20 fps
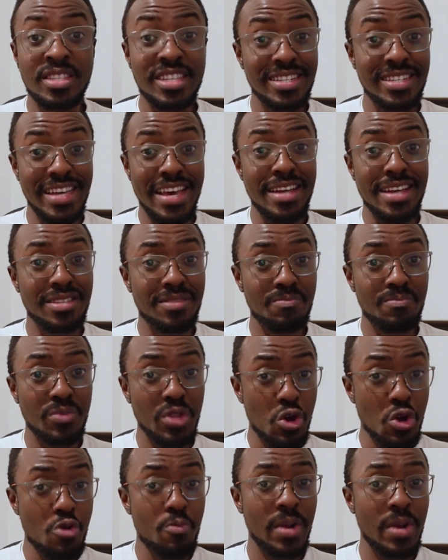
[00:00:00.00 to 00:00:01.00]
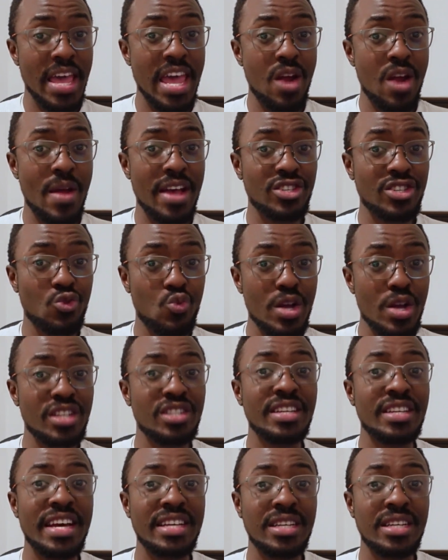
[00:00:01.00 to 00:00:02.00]
date, no player has
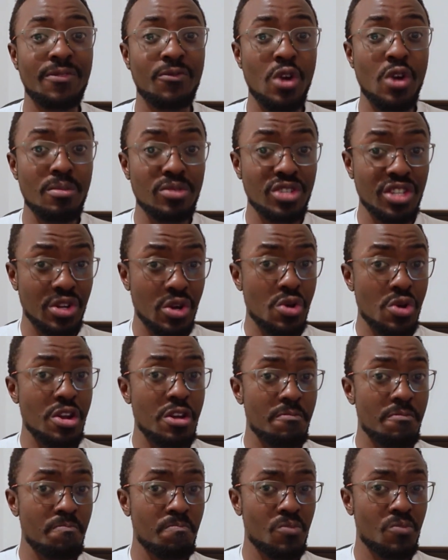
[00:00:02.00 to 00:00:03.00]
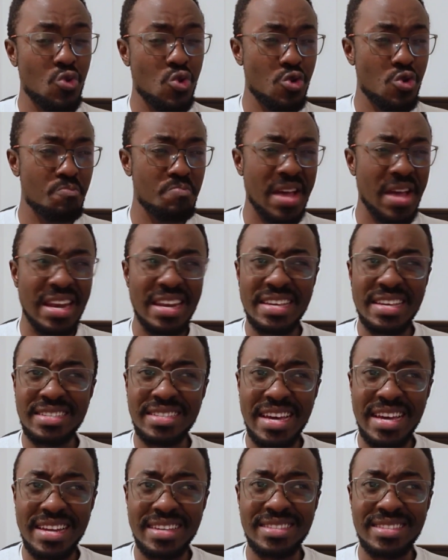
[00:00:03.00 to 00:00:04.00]
originated from Girona, or at least that
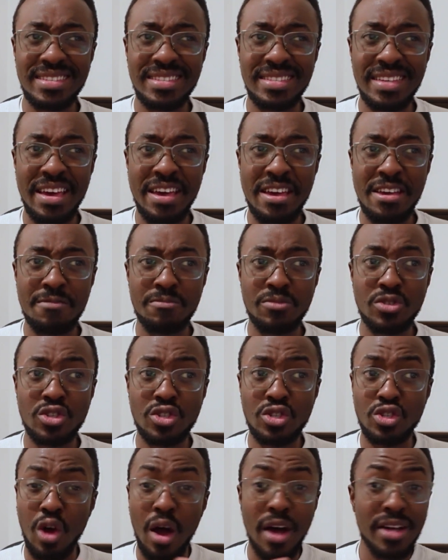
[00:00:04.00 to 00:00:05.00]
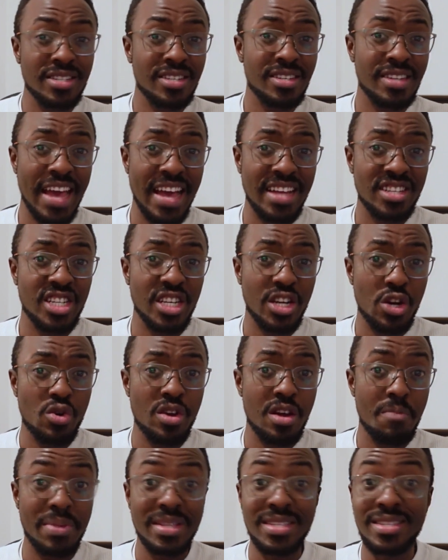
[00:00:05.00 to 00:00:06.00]
is to say, started at Girona,
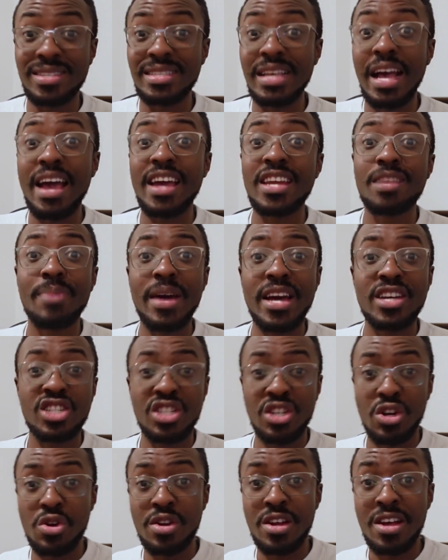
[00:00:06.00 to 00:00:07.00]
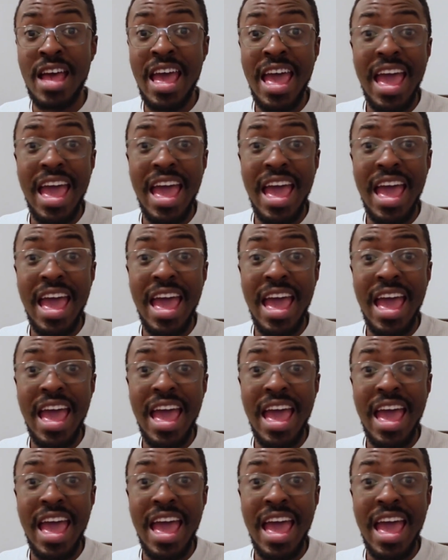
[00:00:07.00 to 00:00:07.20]
been signed by Girona,